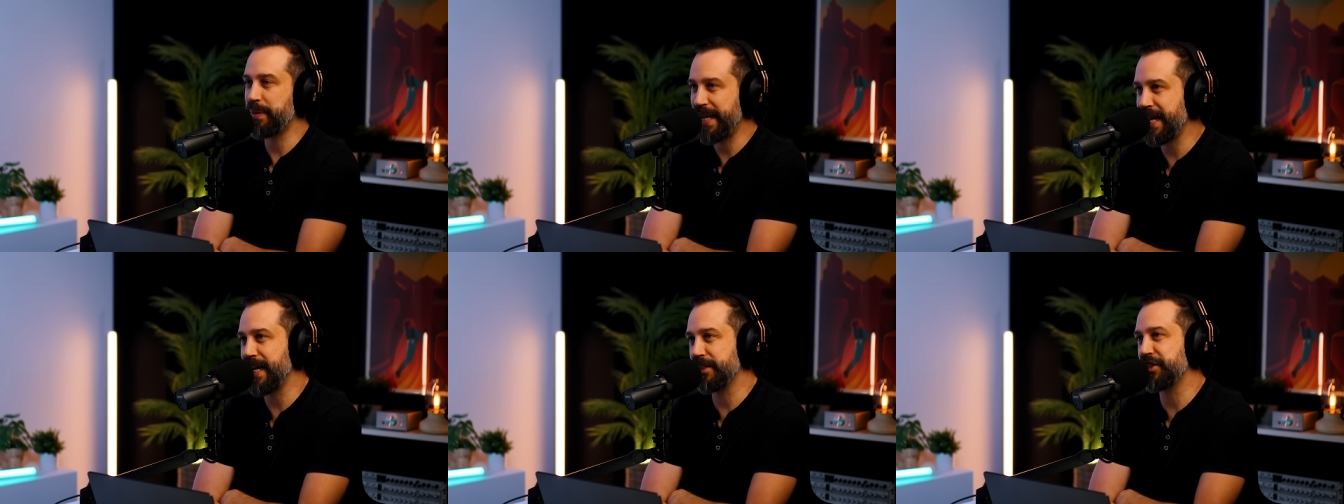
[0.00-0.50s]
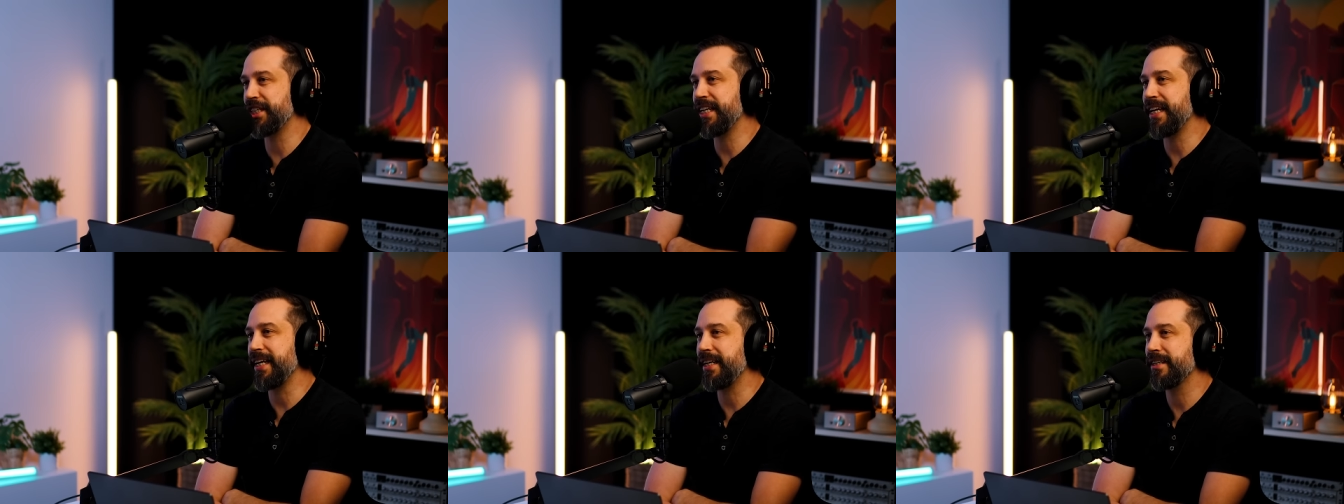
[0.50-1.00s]

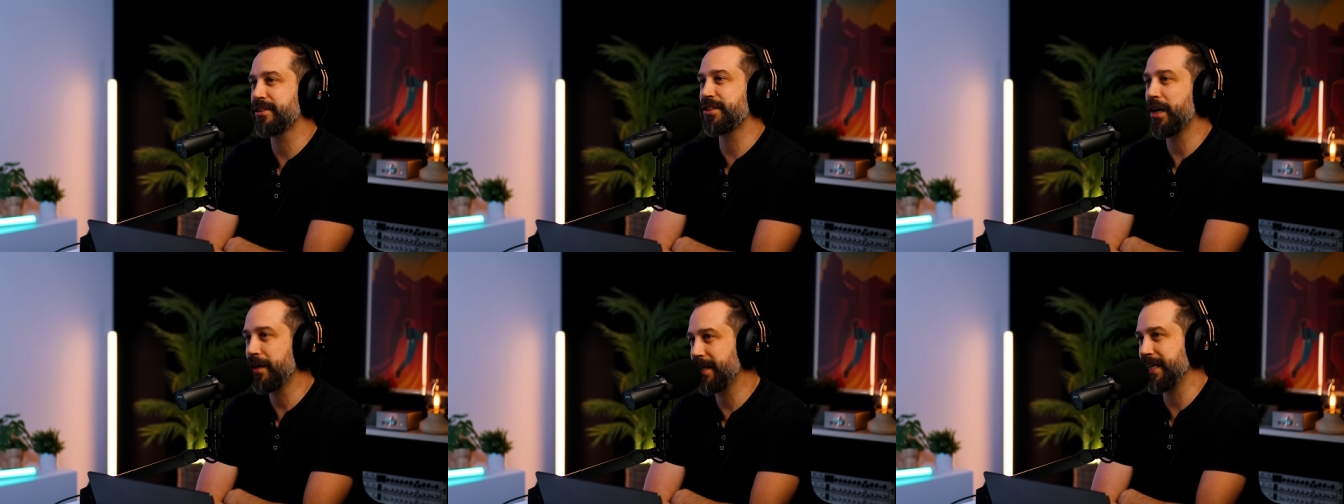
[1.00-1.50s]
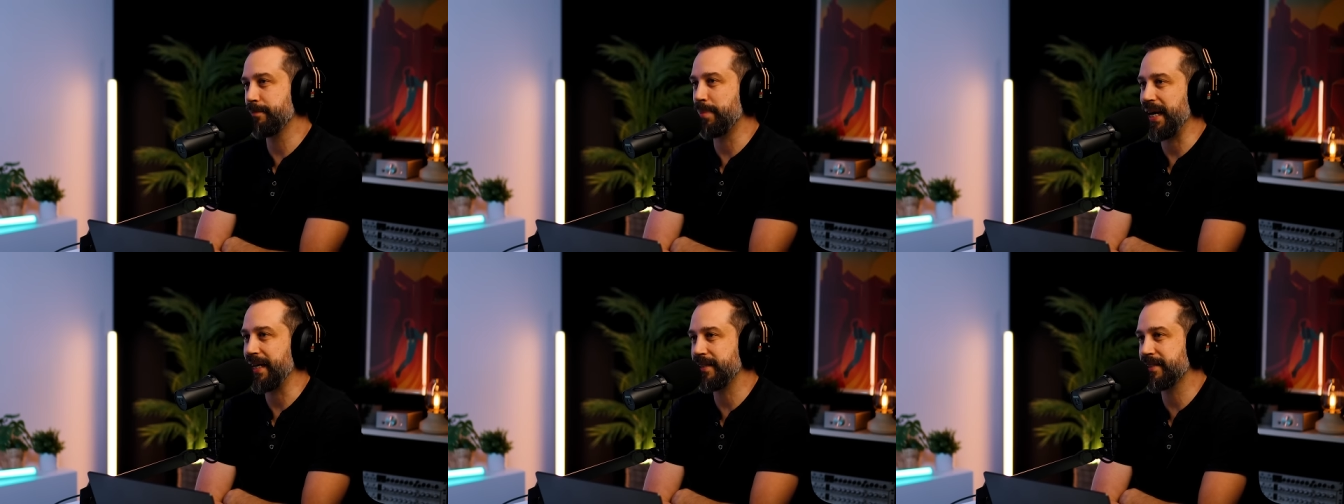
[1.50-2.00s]
PhD, totally
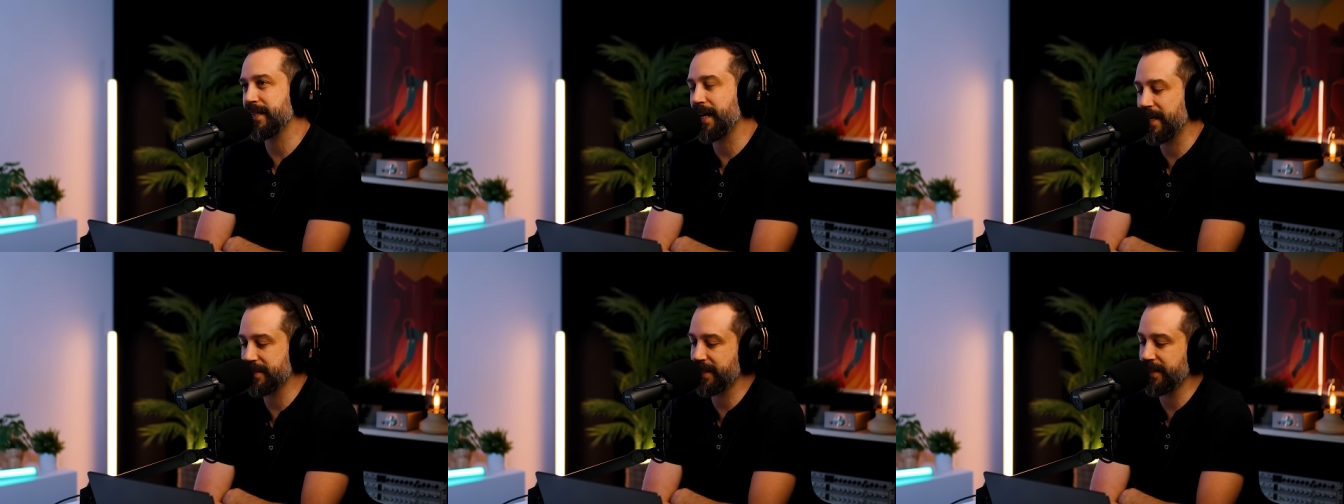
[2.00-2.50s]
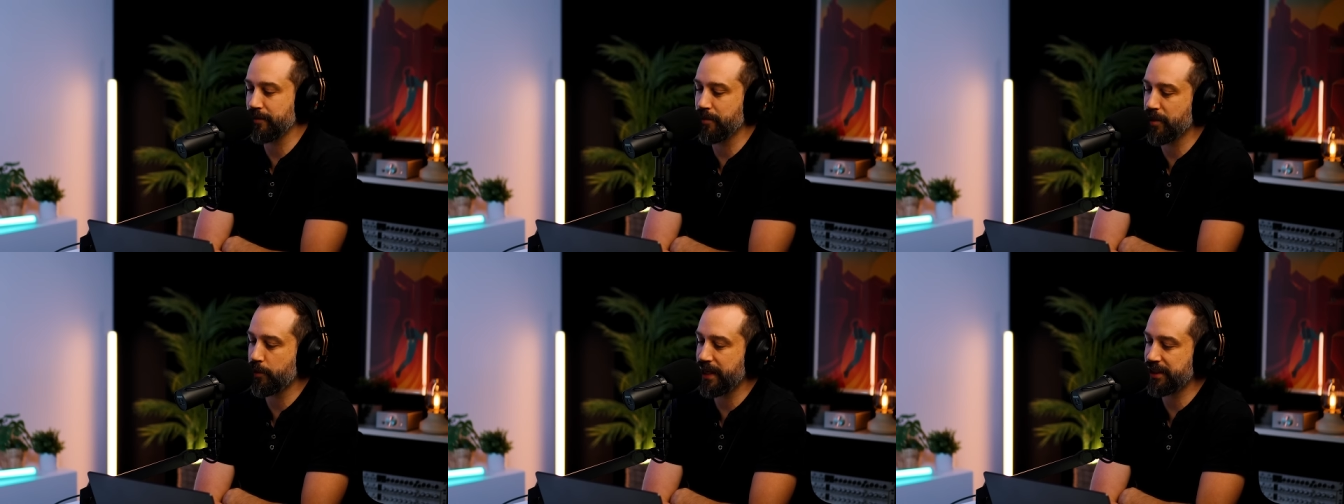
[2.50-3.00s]
based, asking the
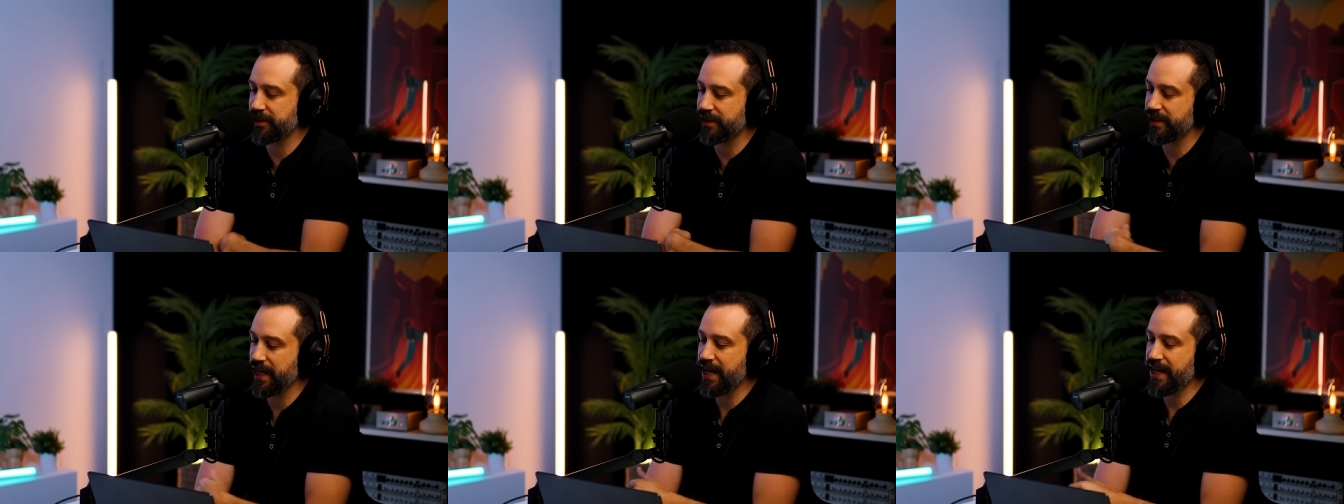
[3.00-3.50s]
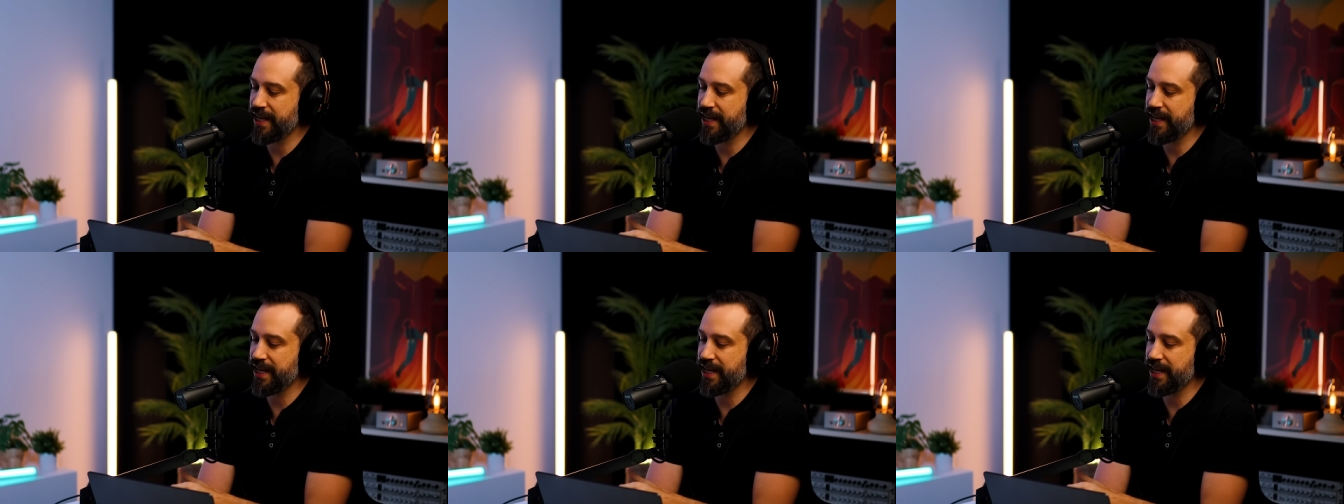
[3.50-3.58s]
real questions.